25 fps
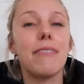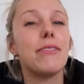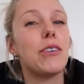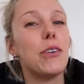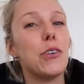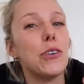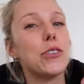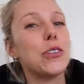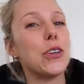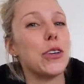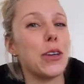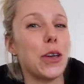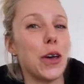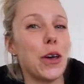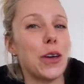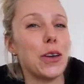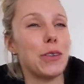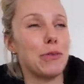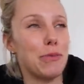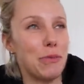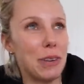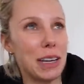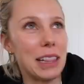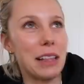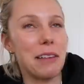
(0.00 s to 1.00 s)
Also Kurt,
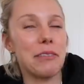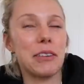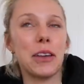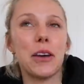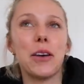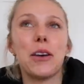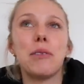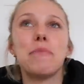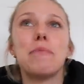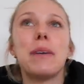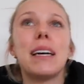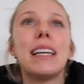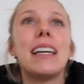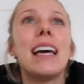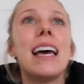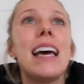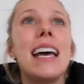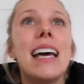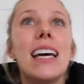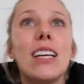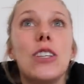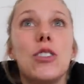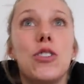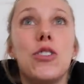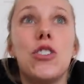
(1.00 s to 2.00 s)
we love Kurt. But
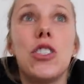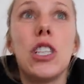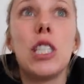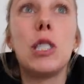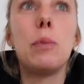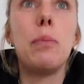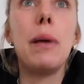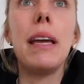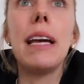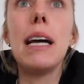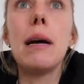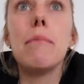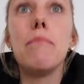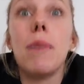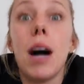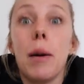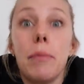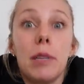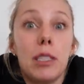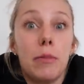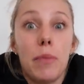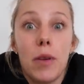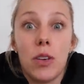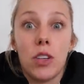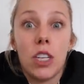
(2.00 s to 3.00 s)
just being a mom,
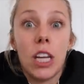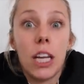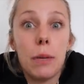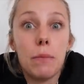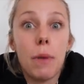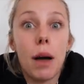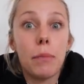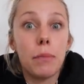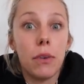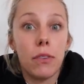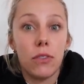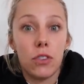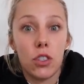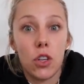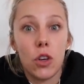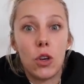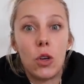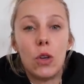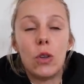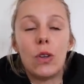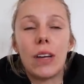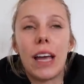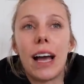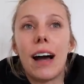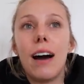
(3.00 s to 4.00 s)
especially a mom of two
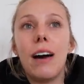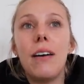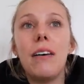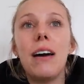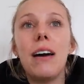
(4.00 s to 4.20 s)
now,